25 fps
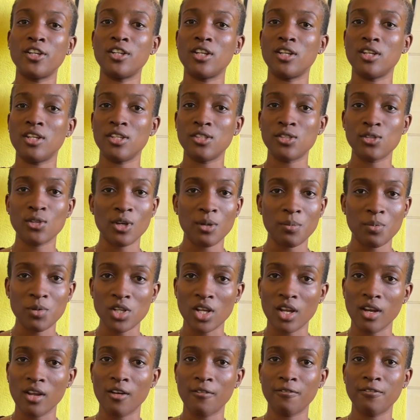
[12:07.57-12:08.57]
the
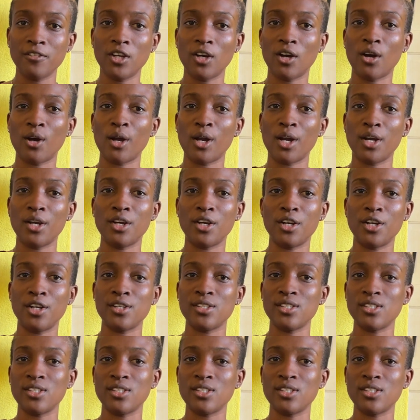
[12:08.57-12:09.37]
description of the order,